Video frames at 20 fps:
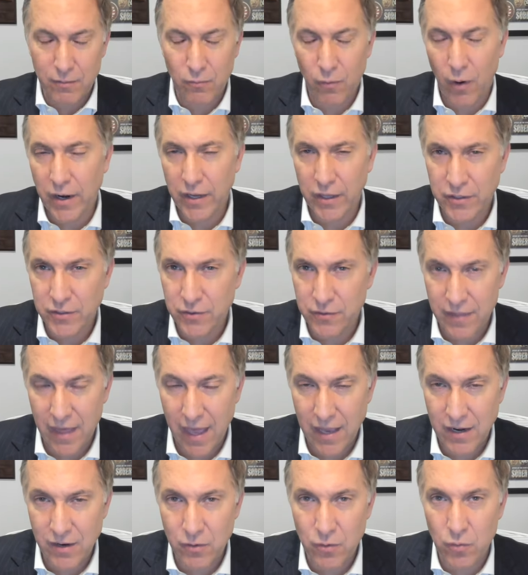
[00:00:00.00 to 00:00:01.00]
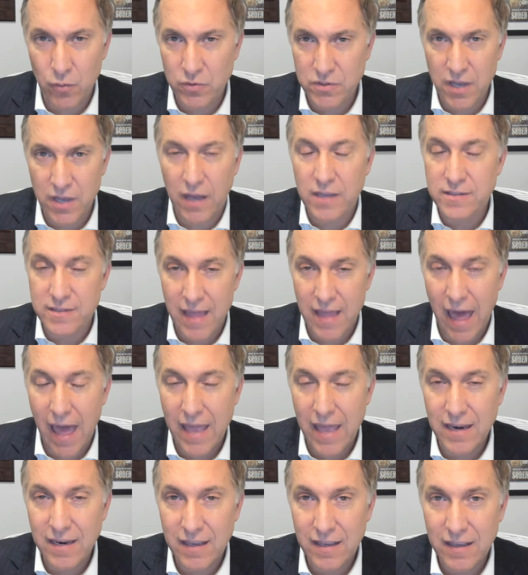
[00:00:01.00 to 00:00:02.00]
why do you do that? Who does
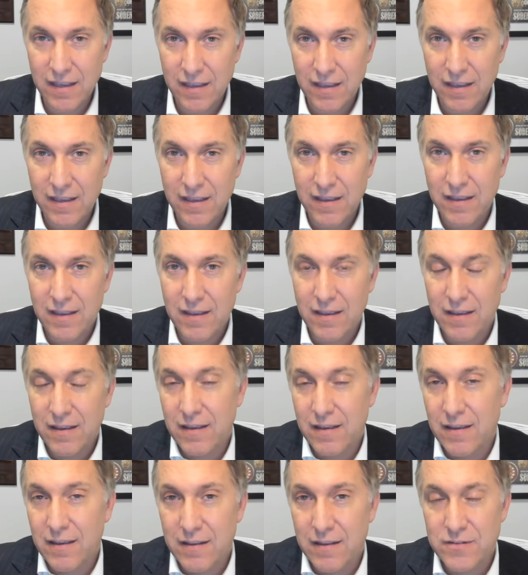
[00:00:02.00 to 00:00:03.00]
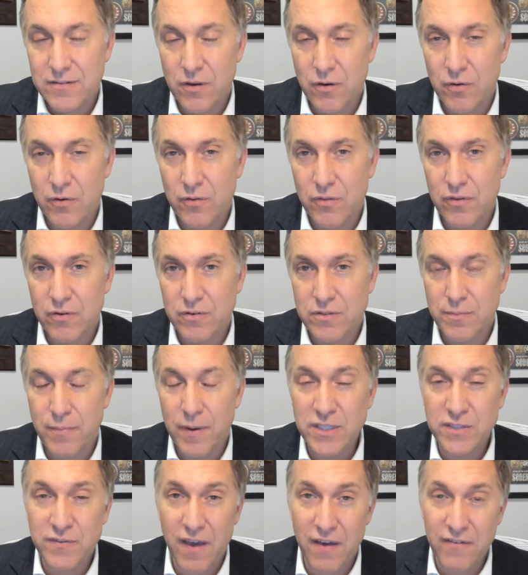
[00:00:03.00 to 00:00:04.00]
that? So there's a
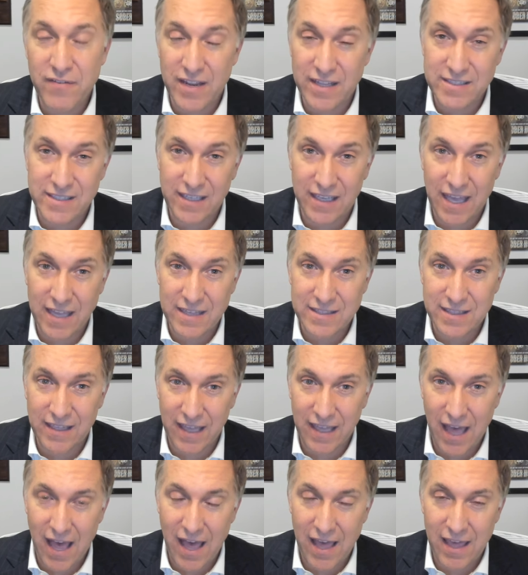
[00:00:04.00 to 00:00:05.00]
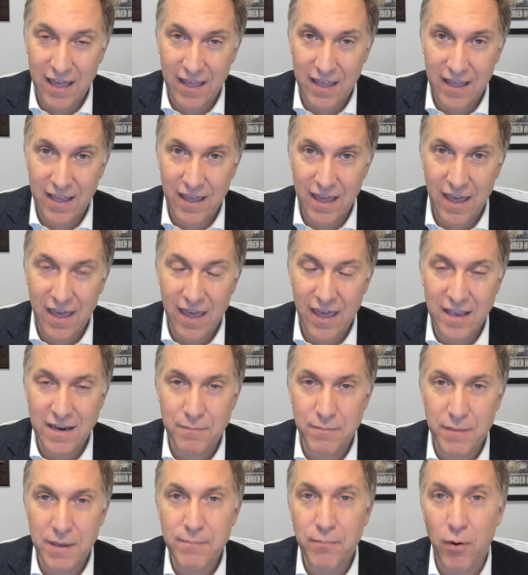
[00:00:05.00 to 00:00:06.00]
bunch of evidence against the guy. And a
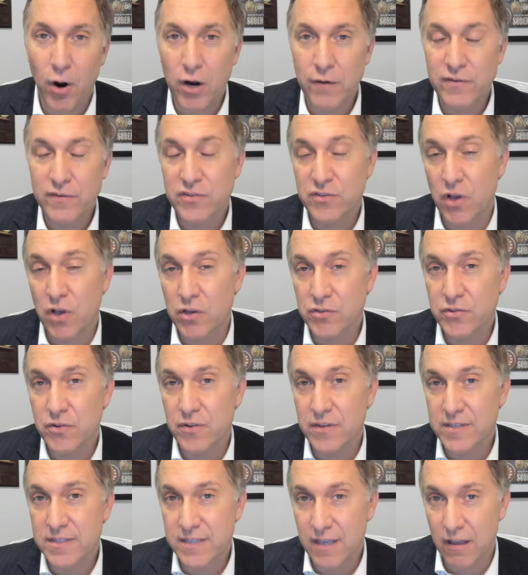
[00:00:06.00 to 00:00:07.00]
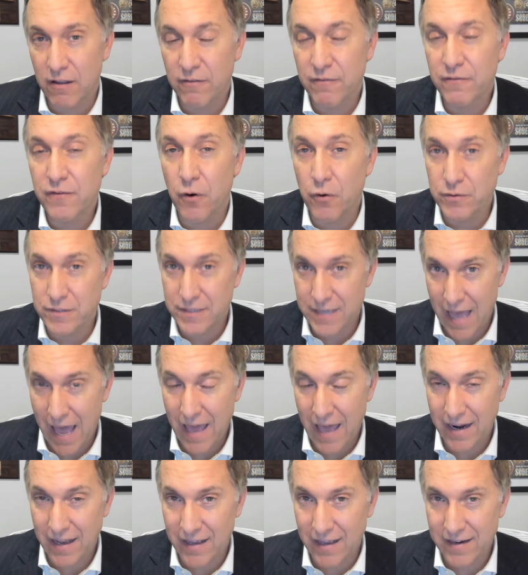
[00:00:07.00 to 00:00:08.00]
big part of it is also the cell phone
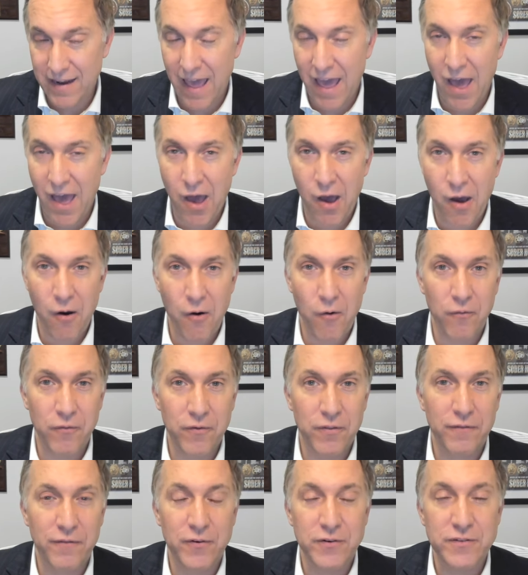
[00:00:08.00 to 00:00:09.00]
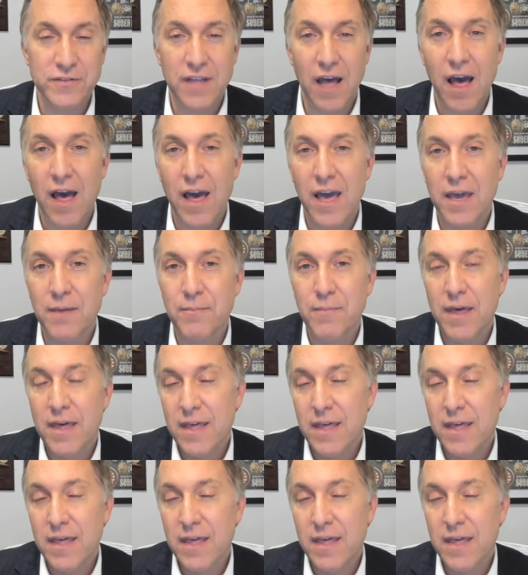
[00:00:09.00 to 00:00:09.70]
data. Now, for the first time,